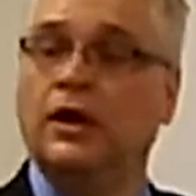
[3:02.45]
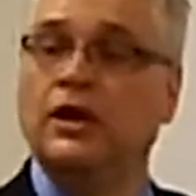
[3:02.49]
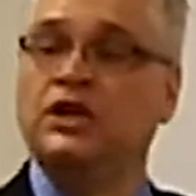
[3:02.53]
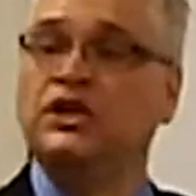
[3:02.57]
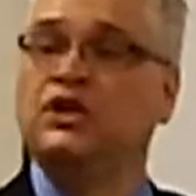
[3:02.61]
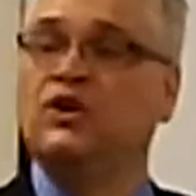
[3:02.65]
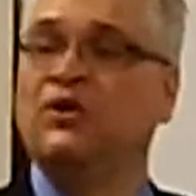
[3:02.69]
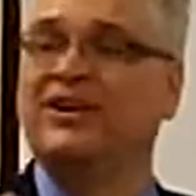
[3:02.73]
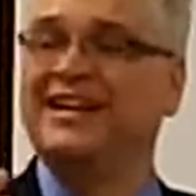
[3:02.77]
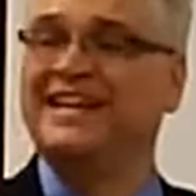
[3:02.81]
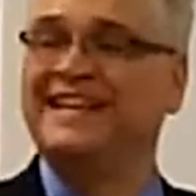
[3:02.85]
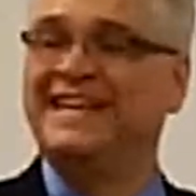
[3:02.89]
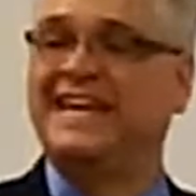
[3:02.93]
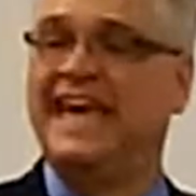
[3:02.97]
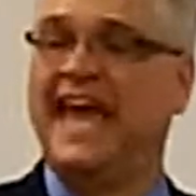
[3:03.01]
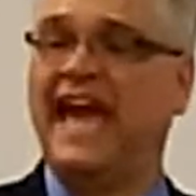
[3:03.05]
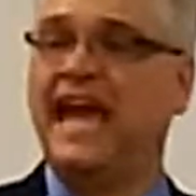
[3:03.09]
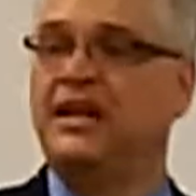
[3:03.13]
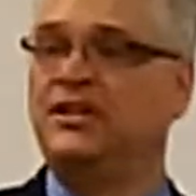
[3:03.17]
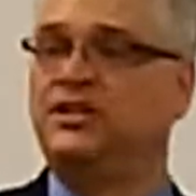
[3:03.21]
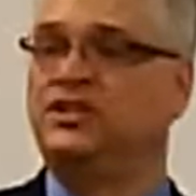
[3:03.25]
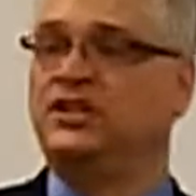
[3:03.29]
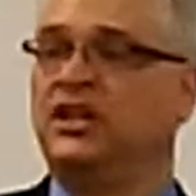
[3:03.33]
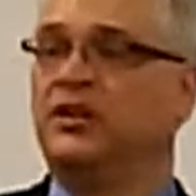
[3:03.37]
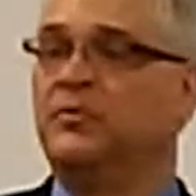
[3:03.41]
You're
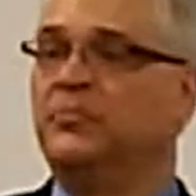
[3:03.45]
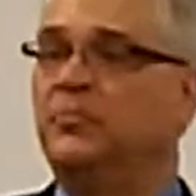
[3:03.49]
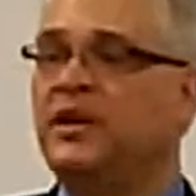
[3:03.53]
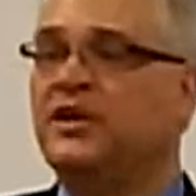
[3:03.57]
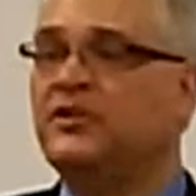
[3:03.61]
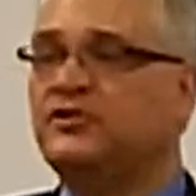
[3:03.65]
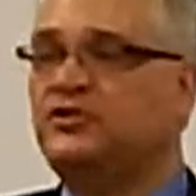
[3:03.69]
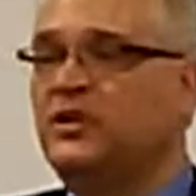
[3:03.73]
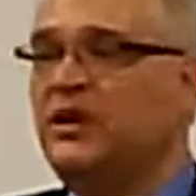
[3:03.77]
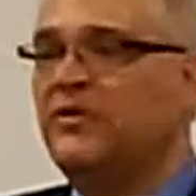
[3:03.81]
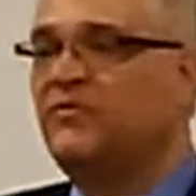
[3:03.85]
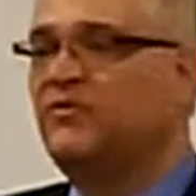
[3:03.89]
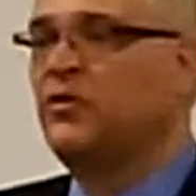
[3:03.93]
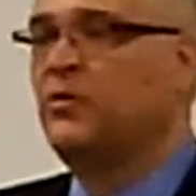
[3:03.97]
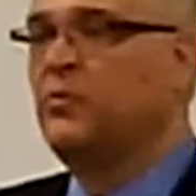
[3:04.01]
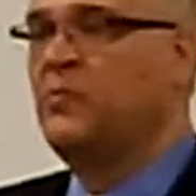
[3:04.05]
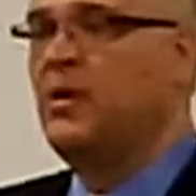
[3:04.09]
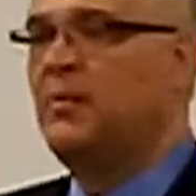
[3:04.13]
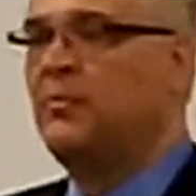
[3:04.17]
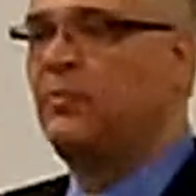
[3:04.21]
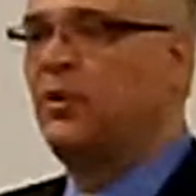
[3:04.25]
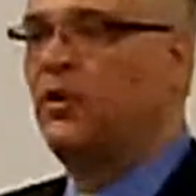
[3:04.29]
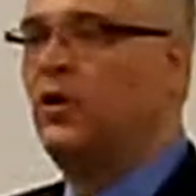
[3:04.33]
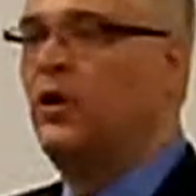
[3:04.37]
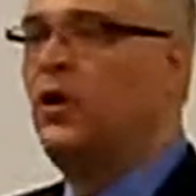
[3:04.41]
engaging, because you have to
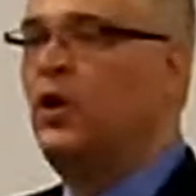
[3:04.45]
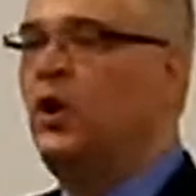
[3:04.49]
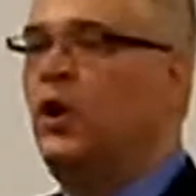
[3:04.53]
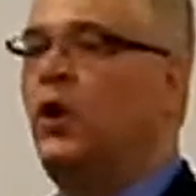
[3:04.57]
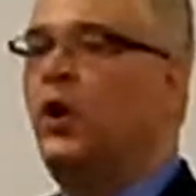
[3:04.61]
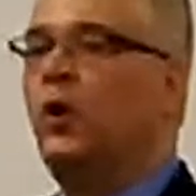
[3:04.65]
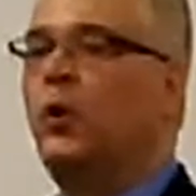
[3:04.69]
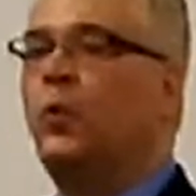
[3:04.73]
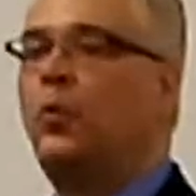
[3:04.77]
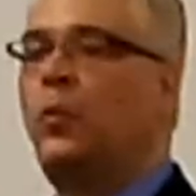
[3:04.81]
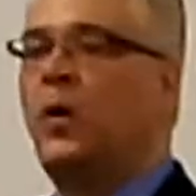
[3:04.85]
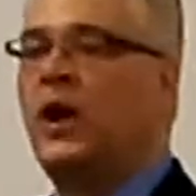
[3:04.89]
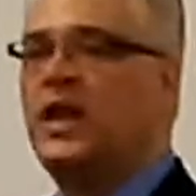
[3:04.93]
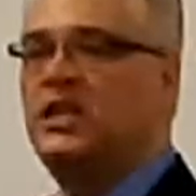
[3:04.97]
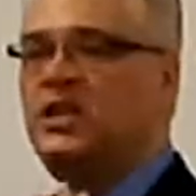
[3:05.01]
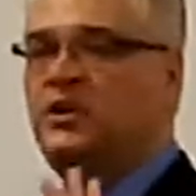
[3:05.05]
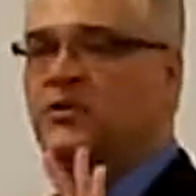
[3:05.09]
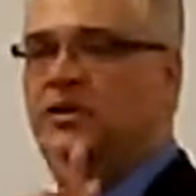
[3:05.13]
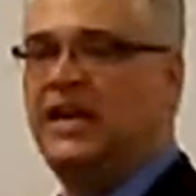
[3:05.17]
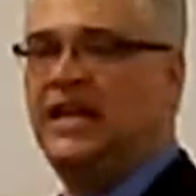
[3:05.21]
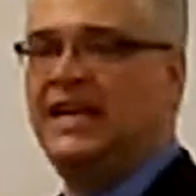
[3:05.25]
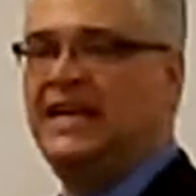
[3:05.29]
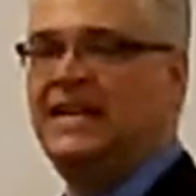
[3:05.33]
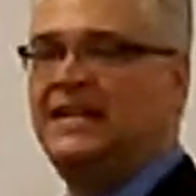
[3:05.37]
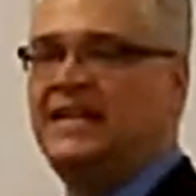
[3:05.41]
remember, when you
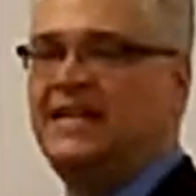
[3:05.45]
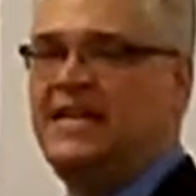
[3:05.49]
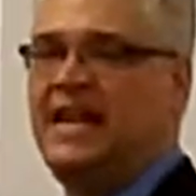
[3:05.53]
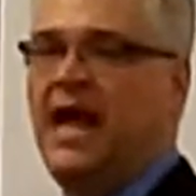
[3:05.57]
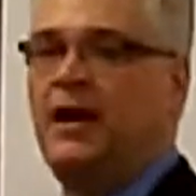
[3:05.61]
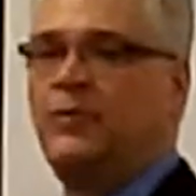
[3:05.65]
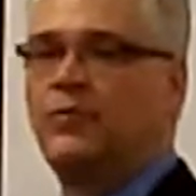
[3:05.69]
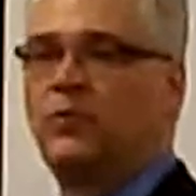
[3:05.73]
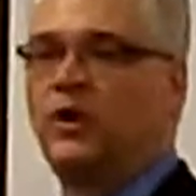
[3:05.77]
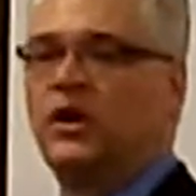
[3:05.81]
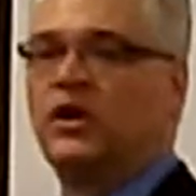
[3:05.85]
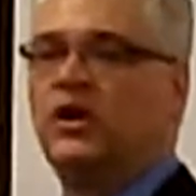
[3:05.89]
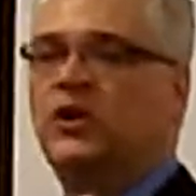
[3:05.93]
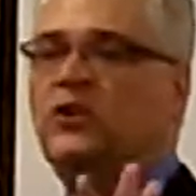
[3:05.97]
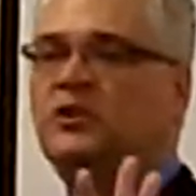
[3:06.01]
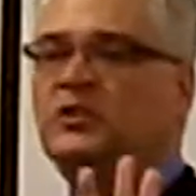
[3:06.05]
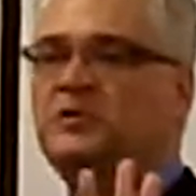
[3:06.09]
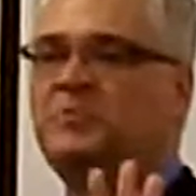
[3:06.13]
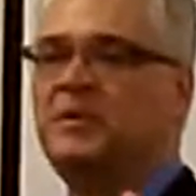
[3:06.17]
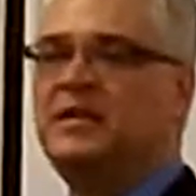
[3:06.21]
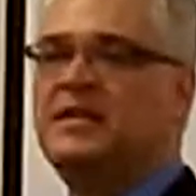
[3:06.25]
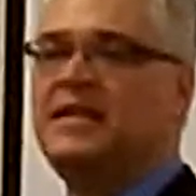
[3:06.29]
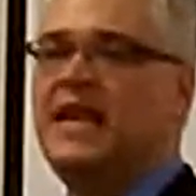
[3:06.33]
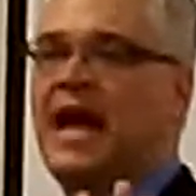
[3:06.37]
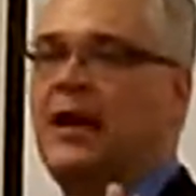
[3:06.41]
get into networking, who's
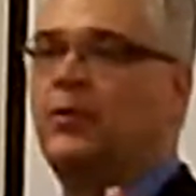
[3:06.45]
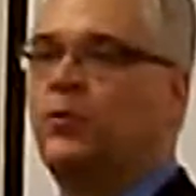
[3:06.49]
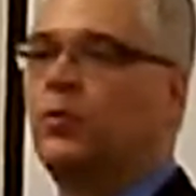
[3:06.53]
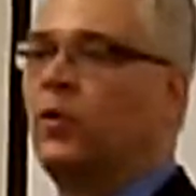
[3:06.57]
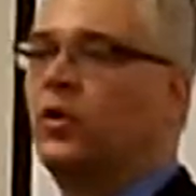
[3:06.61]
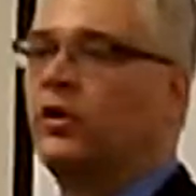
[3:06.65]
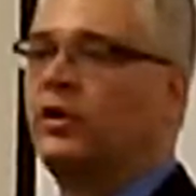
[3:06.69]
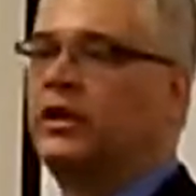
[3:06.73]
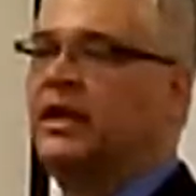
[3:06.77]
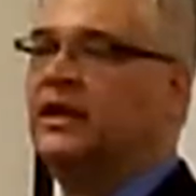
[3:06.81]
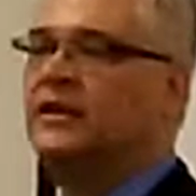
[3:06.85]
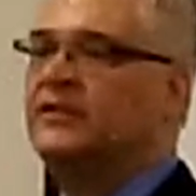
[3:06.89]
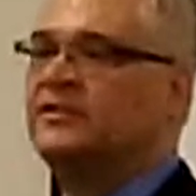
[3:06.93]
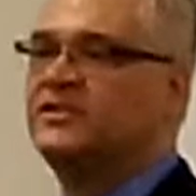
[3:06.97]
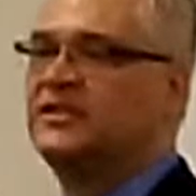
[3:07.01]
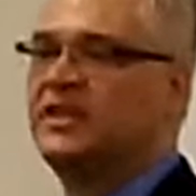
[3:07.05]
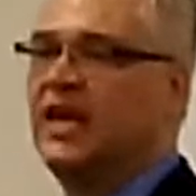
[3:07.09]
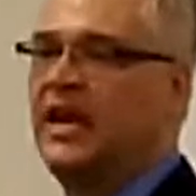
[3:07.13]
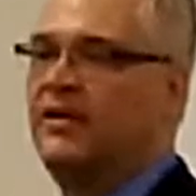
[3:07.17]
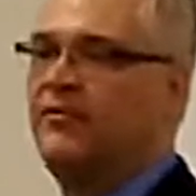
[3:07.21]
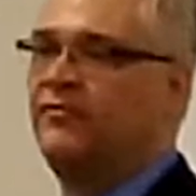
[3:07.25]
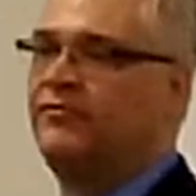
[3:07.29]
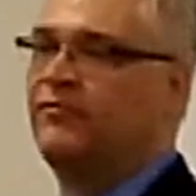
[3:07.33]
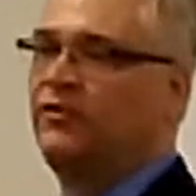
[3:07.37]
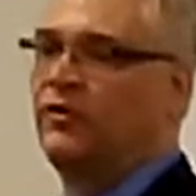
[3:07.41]
been networking,
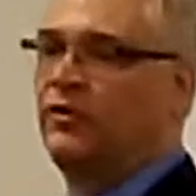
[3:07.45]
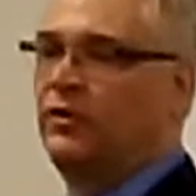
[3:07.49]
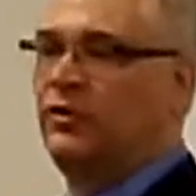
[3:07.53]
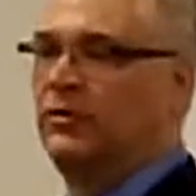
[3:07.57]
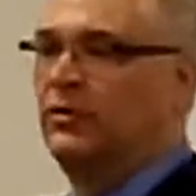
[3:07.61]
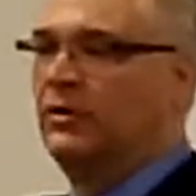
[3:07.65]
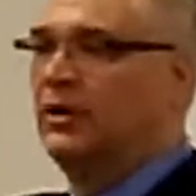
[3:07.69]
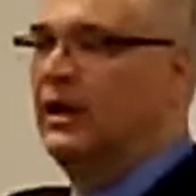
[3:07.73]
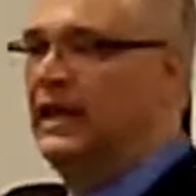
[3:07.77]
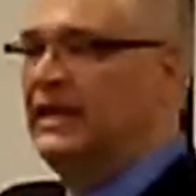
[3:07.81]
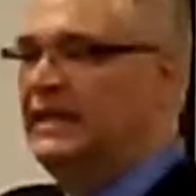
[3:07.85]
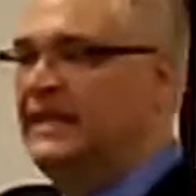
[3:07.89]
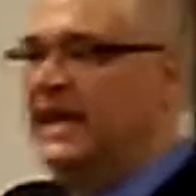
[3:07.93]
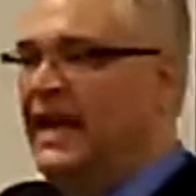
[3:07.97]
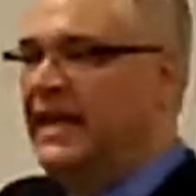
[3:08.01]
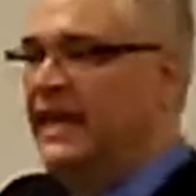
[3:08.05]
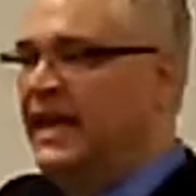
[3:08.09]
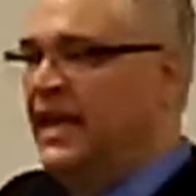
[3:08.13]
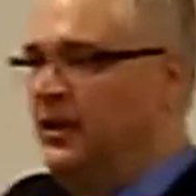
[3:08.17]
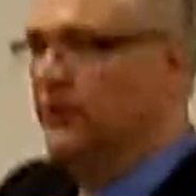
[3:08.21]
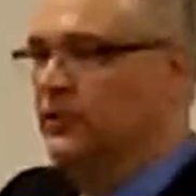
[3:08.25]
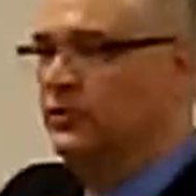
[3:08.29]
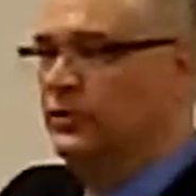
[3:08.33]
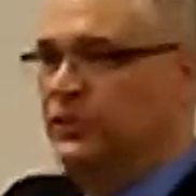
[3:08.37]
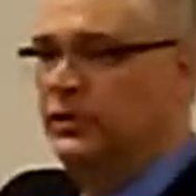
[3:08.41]
say, for a
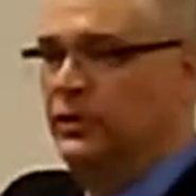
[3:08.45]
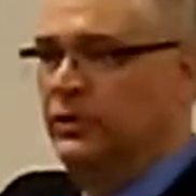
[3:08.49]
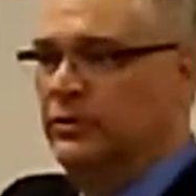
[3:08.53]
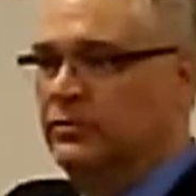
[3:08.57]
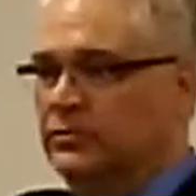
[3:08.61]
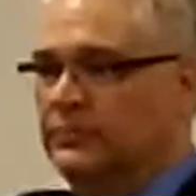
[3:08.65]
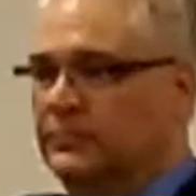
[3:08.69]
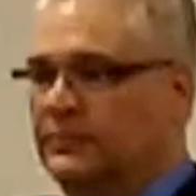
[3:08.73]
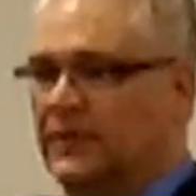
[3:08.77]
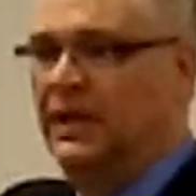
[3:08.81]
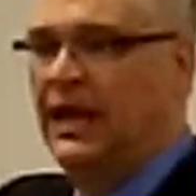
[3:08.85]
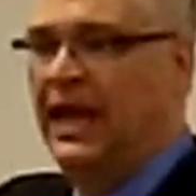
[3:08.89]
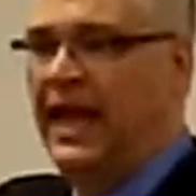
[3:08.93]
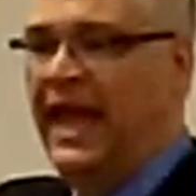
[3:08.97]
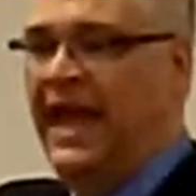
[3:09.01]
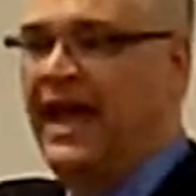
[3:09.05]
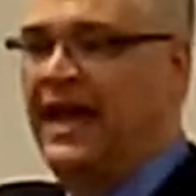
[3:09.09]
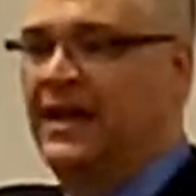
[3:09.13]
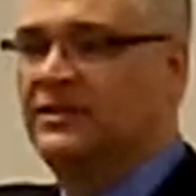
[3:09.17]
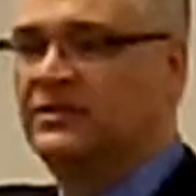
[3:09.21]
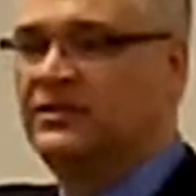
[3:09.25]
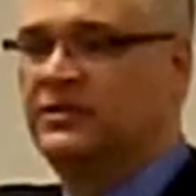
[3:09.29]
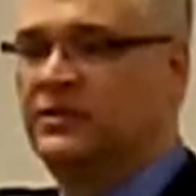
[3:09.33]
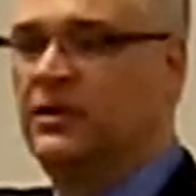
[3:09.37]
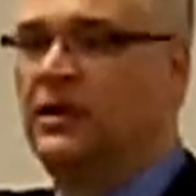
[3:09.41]
decade or two?
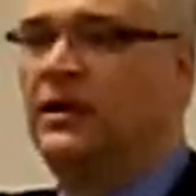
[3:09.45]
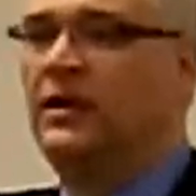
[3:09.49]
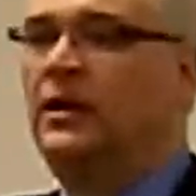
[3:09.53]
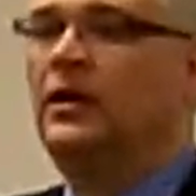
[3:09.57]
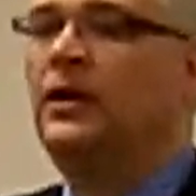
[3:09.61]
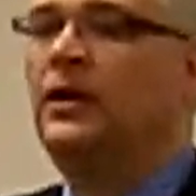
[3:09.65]
Hands.